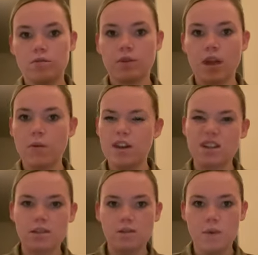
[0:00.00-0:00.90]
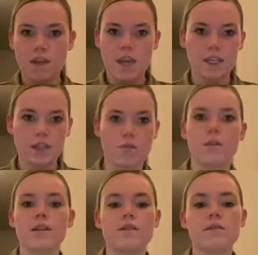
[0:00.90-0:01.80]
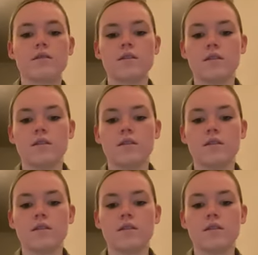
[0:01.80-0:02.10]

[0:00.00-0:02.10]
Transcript: That way it doesn't make any noise.